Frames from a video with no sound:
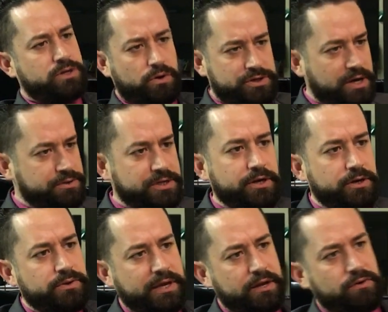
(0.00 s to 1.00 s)
Told you I was going to
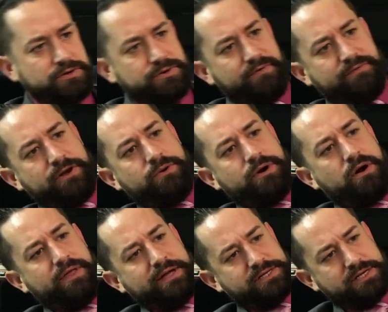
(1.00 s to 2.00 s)
do the energy review and
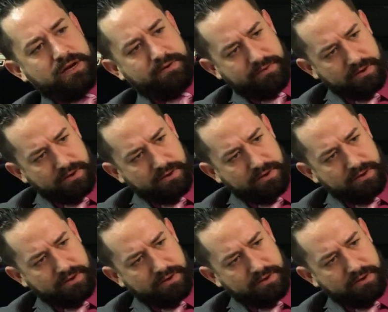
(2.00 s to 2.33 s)
all that stuff?